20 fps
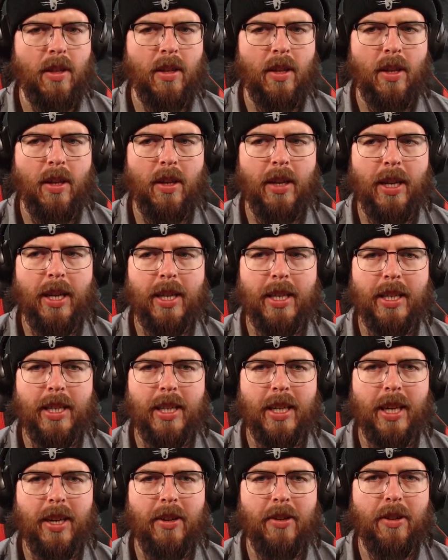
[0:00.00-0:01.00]
I had to get.
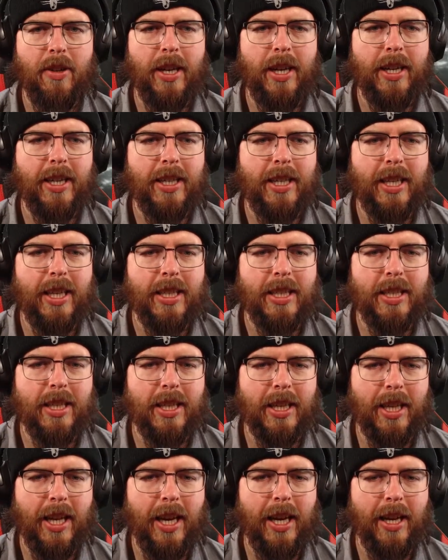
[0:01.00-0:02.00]
I don't know how to get to the
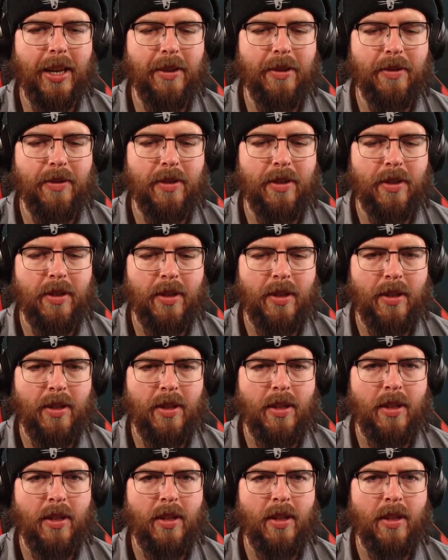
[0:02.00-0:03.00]
cave.
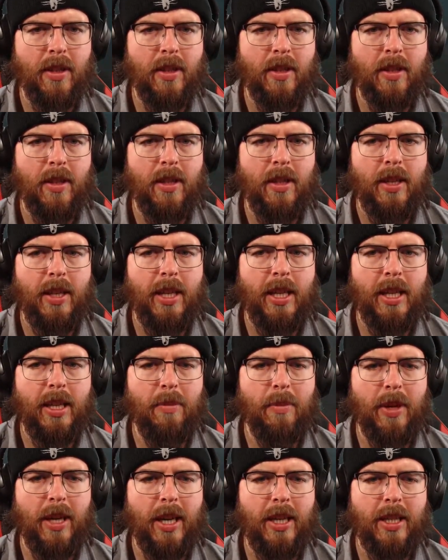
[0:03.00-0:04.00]
Hidden
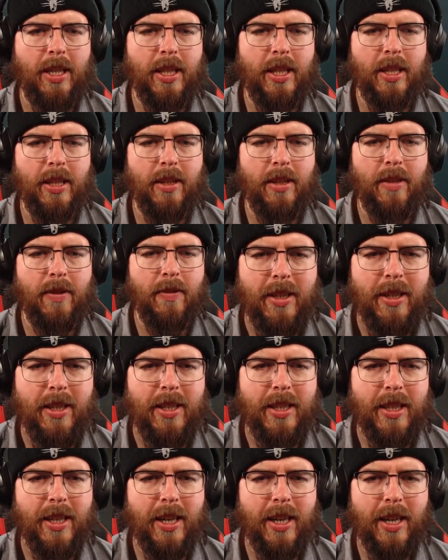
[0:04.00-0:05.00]
path ahead.
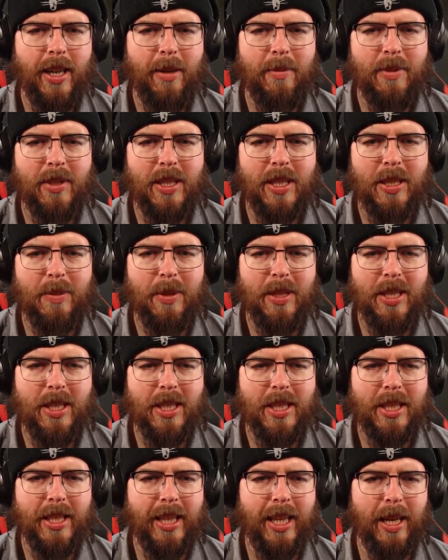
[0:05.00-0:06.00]
Yeah, I'm
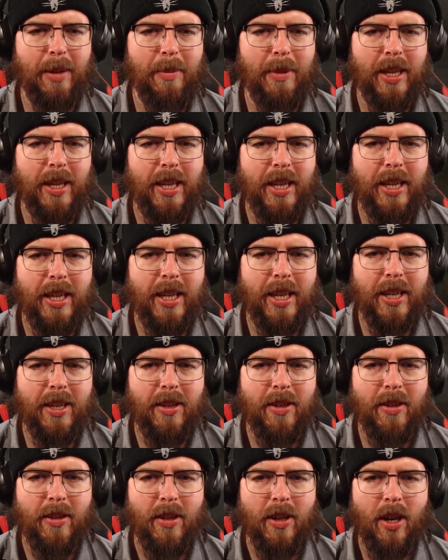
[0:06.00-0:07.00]
suspicious of that, man. I, I don't
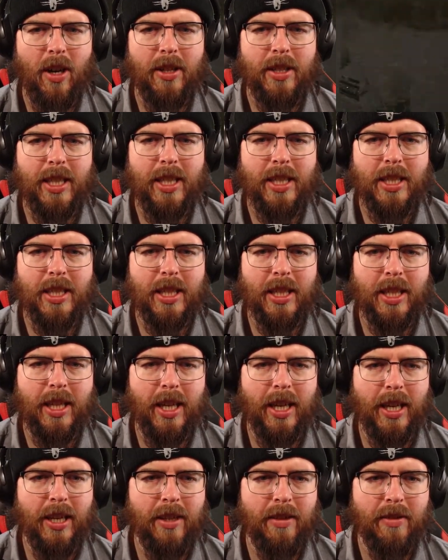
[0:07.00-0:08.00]
know. Oh, there's the
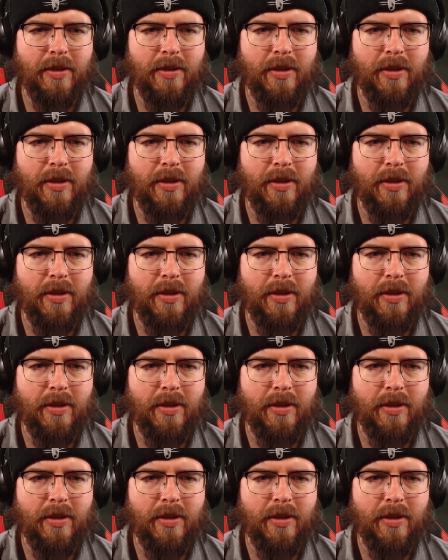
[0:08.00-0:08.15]
cave.